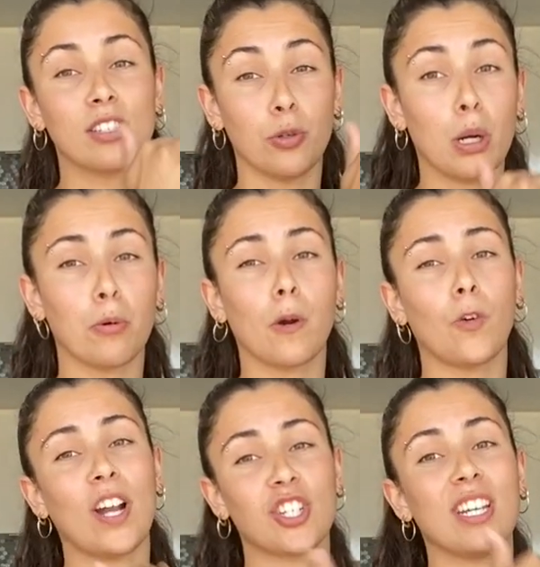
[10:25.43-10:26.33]
do a
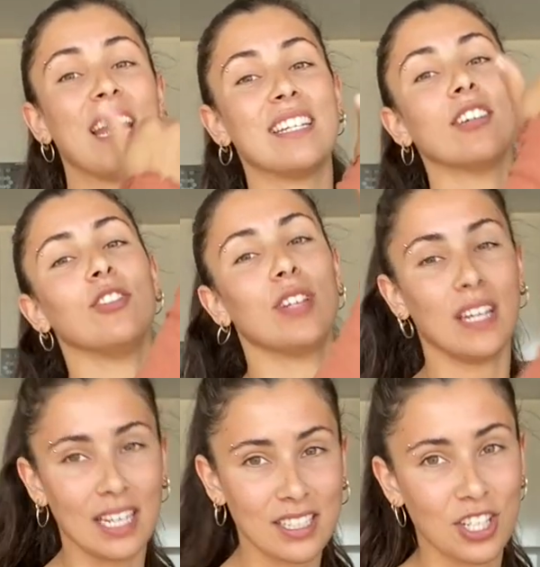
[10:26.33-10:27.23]
regression until you can get